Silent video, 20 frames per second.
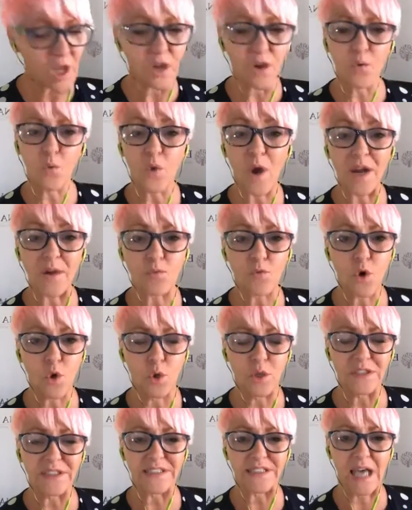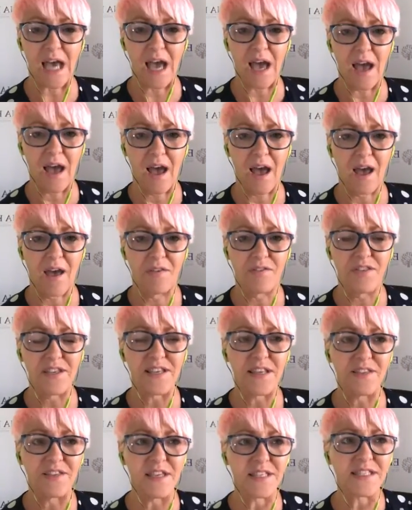Rent rolls.
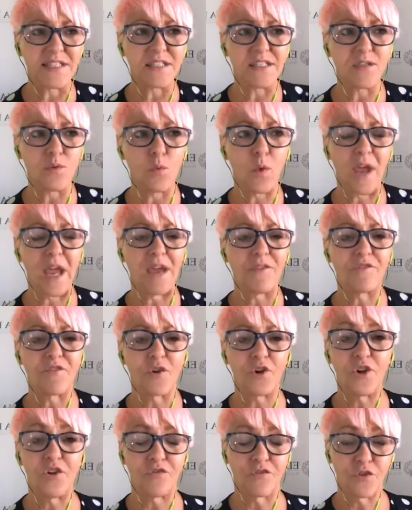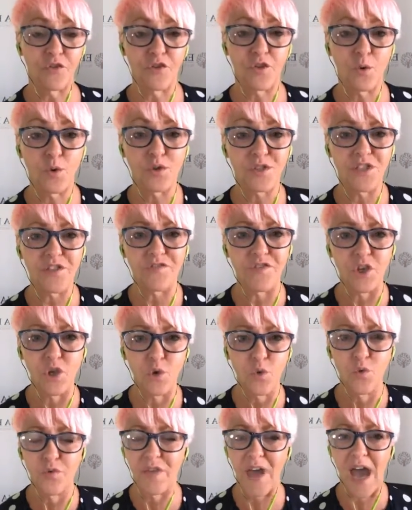This is a way for those of
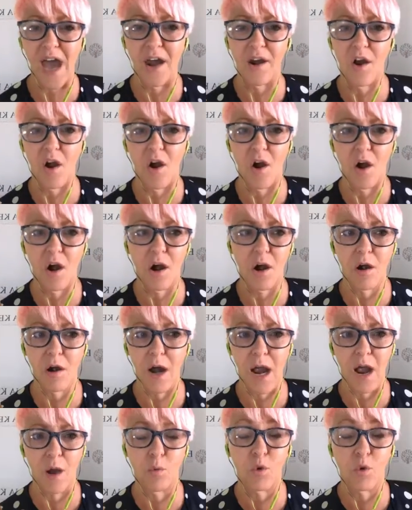you that are